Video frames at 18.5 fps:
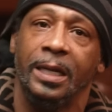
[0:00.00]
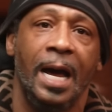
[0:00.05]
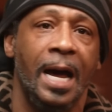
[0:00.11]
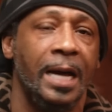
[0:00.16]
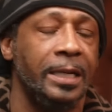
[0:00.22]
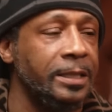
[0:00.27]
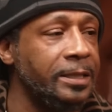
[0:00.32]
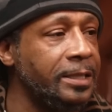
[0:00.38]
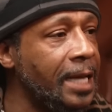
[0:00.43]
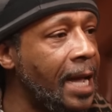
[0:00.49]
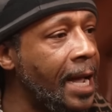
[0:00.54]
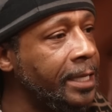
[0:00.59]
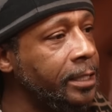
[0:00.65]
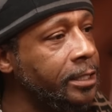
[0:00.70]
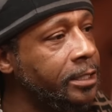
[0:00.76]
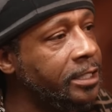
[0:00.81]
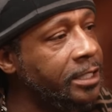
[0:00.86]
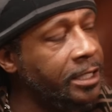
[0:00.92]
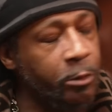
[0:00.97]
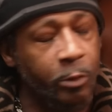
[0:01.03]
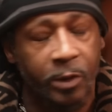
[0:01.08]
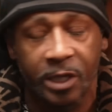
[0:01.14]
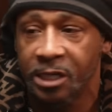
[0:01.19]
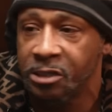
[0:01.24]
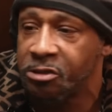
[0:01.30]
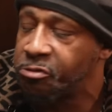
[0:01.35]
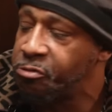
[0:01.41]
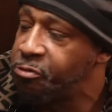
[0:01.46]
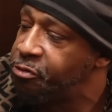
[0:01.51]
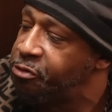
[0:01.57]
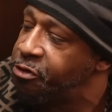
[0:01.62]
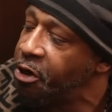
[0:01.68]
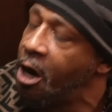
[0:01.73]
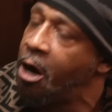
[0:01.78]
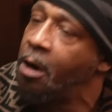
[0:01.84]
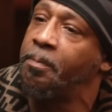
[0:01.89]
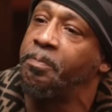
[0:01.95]
then I decided to do this
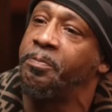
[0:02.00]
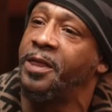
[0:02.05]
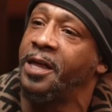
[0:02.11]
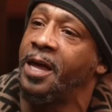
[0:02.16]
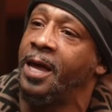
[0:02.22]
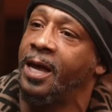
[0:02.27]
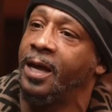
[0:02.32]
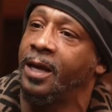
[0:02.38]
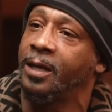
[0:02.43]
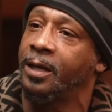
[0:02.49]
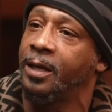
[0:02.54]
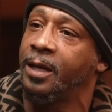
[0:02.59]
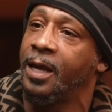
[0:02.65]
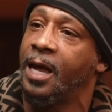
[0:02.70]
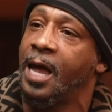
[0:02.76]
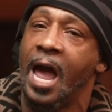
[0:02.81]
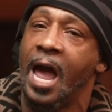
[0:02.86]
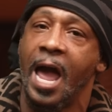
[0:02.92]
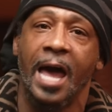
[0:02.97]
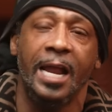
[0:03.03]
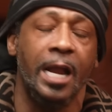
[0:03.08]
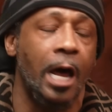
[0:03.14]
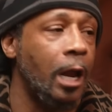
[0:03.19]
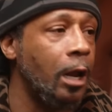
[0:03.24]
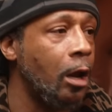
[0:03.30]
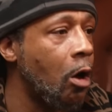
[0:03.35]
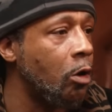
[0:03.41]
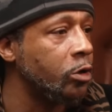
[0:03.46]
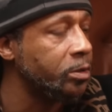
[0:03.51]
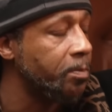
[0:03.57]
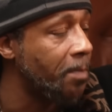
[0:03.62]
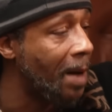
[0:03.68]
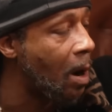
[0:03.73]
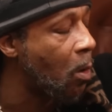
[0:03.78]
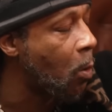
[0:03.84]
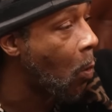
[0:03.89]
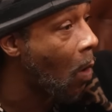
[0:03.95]
dumb thing. And I lost
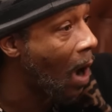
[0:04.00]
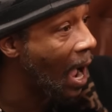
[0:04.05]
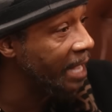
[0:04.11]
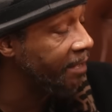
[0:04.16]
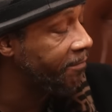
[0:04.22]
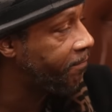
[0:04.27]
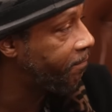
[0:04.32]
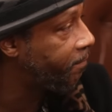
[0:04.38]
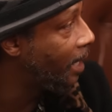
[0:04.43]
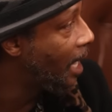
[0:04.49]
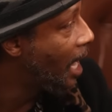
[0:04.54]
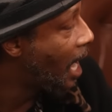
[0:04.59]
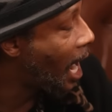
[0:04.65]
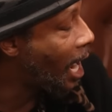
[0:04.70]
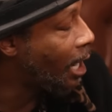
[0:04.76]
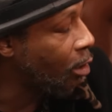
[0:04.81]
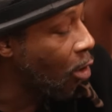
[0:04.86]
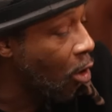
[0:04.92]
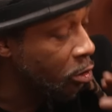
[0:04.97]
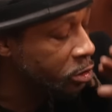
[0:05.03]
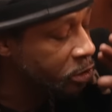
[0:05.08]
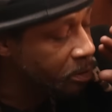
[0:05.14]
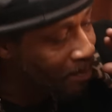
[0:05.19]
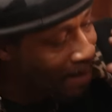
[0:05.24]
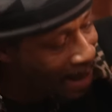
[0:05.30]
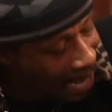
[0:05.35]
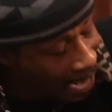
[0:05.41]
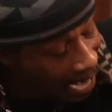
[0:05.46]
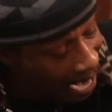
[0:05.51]
my wife, I lost my